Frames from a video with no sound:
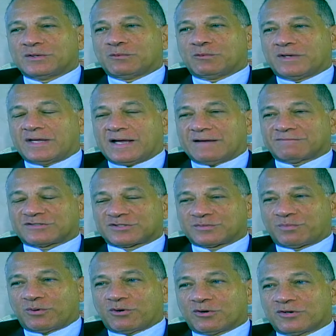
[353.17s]
we have
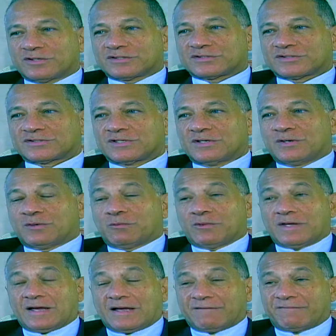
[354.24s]
sports,
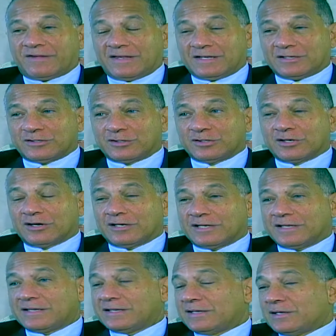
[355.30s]
we have Hill and
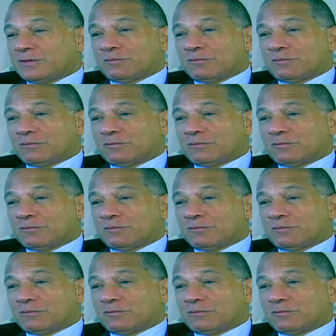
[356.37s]
Gully,